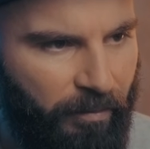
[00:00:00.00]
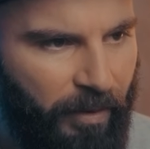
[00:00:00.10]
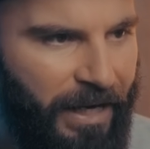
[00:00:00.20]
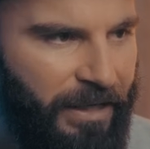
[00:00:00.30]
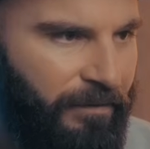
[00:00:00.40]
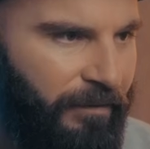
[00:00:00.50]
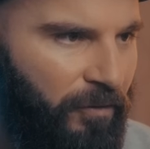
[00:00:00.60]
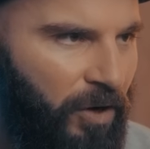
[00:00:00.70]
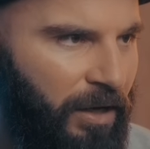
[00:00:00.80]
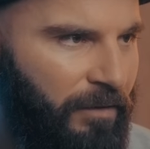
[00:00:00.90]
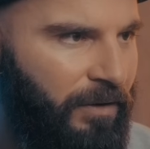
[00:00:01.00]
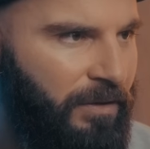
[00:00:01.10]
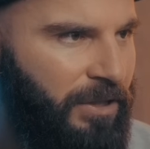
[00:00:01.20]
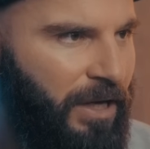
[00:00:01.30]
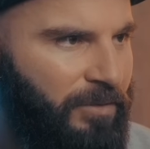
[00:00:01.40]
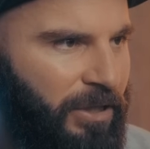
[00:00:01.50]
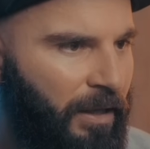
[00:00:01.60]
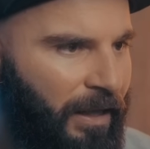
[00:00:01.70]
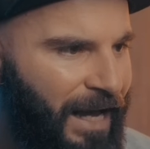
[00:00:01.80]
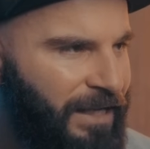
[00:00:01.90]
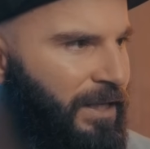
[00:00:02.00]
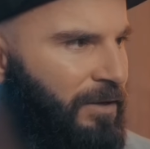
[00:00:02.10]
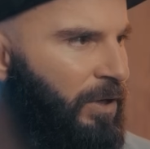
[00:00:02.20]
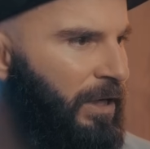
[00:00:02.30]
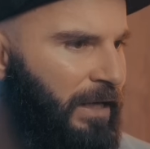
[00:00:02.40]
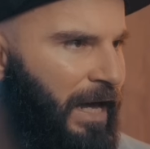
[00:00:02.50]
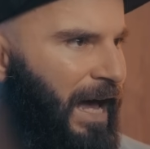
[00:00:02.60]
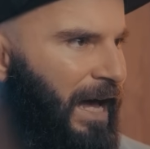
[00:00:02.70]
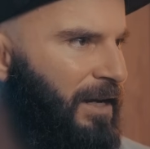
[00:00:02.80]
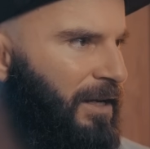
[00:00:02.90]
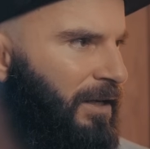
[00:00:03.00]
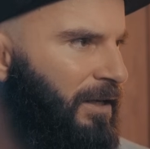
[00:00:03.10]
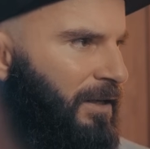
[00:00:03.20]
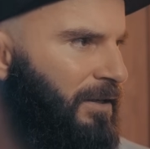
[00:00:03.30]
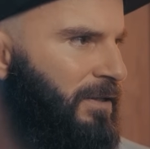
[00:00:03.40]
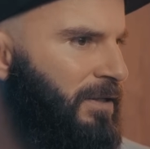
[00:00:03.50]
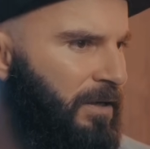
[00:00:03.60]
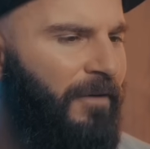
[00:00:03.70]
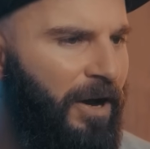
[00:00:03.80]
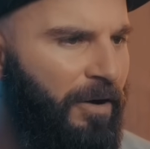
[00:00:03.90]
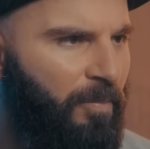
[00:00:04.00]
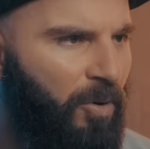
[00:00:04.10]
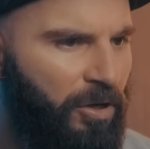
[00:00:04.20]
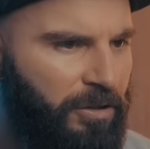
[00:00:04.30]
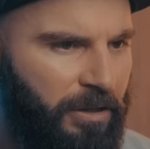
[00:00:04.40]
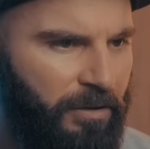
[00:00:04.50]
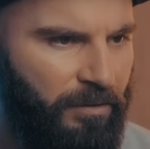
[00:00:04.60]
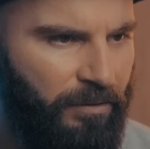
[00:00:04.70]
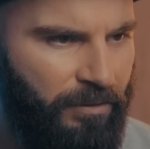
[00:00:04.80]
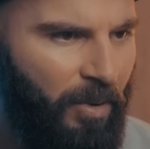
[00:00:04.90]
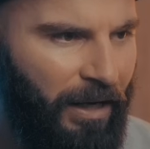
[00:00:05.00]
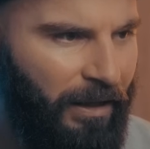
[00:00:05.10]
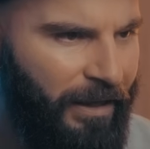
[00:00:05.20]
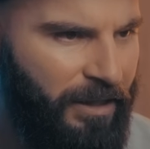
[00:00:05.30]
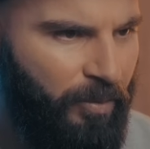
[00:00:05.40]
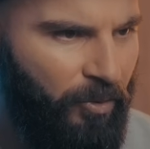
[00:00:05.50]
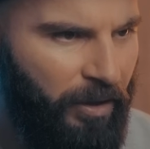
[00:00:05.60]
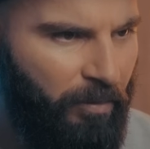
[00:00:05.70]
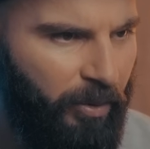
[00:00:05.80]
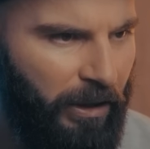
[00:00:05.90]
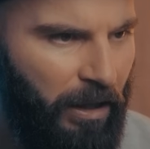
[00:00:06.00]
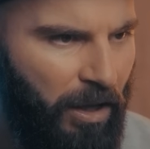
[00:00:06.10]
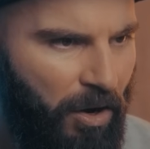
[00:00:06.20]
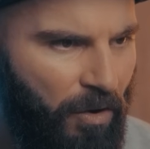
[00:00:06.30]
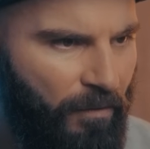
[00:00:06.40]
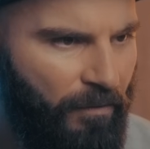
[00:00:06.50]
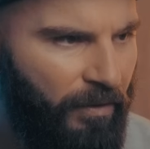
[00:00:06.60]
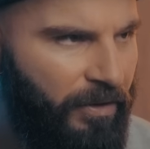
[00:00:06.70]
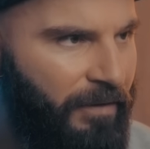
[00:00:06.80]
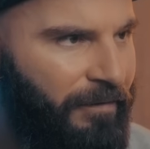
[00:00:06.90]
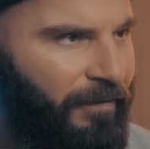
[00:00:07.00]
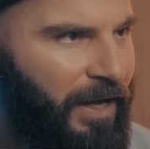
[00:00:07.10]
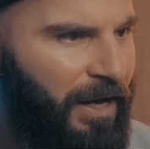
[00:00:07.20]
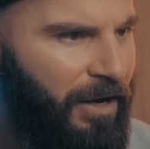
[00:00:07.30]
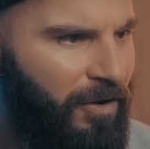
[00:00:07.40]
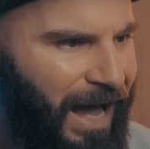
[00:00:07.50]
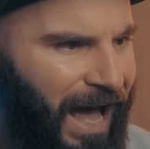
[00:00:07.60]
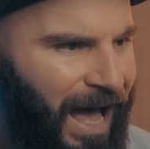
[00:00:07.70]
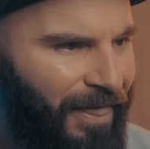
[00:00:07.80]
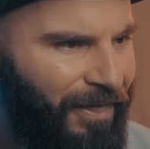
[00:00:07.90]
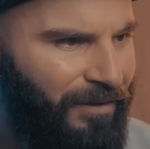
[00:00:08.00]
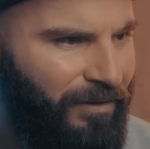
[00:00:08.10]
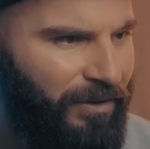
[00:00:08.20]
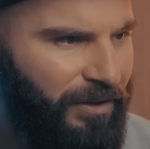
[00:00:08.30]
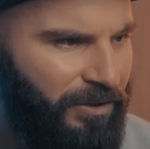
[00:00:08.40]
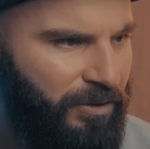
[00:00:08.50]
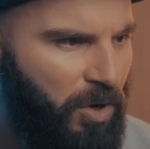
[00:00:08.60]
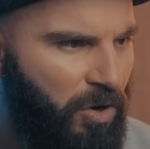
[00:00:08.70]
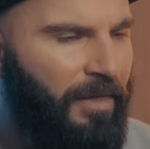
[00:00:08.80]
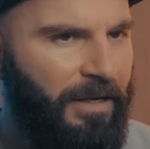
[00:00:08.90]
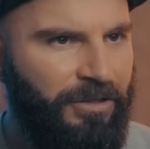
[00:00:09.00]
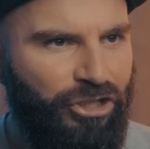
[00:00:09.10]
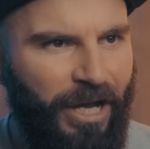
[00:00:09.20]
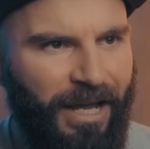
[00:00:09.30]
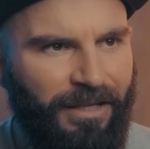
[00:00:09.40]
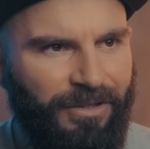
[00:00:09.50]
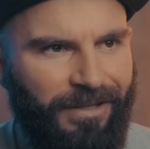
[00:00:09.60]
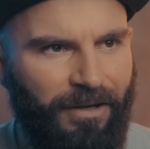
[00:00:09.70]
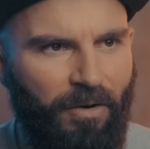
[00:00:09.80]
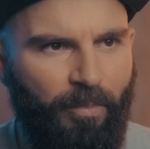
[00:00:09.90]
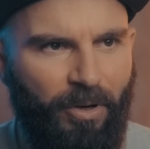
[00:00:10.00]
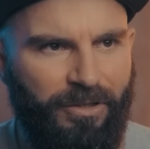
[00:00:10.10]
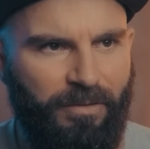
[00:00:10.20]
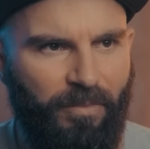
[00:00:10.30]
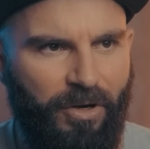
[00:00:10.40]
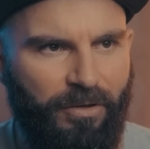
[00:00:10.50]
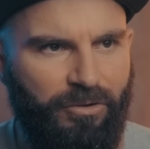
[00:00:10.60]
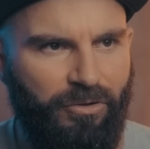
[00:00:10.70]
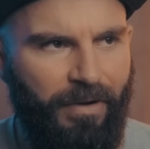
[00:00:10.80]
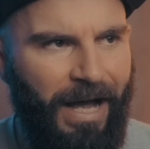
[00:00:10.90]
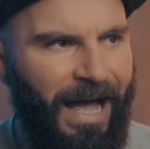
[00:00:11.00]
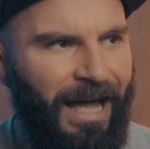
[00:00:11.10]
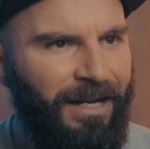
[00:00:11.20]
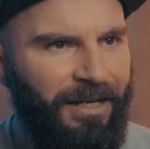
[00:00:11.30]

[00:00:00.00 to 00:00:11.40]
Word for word: plays in front of the subject. Last thing we can add is fire particles, but let's put it below the flare and the smoke. Then change the composite mode to add